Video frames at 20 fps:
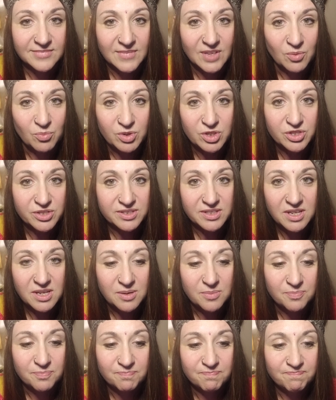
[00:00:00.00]
We just
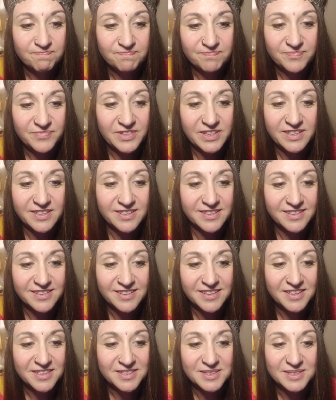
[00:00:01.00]
keep
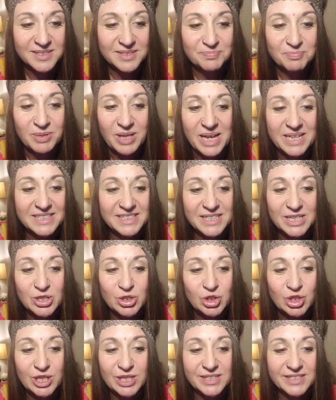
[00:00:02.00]
splicing
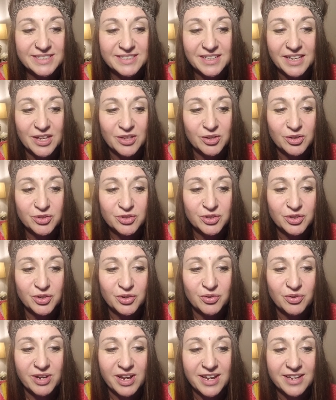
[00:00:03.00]
genes together to
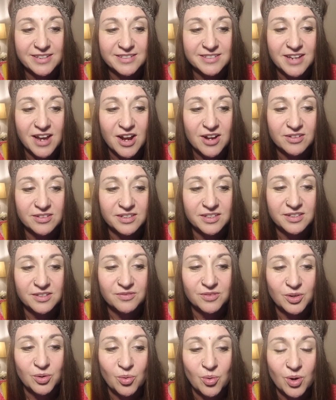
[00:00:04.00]
create entirely
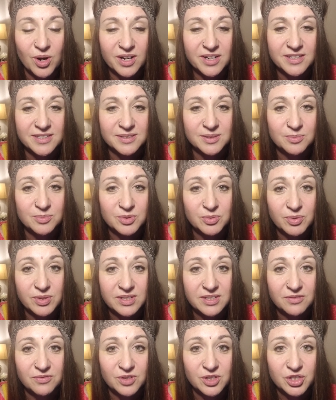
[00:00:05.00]
different organisms with
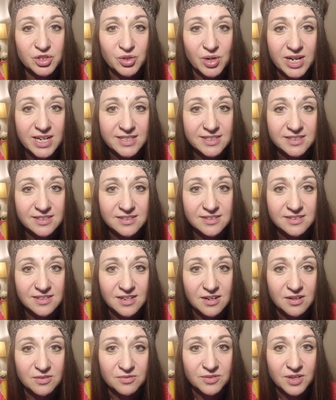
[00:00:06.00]
different traits instead
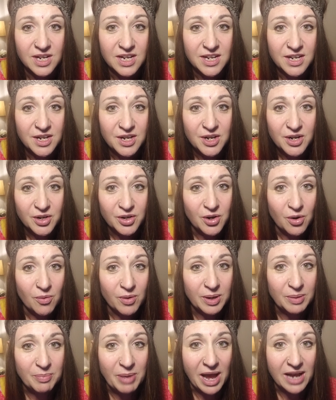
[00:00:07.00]
of
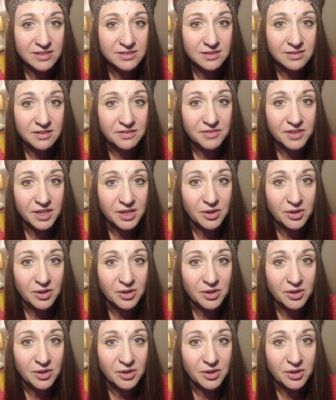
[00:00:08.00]
going back to living in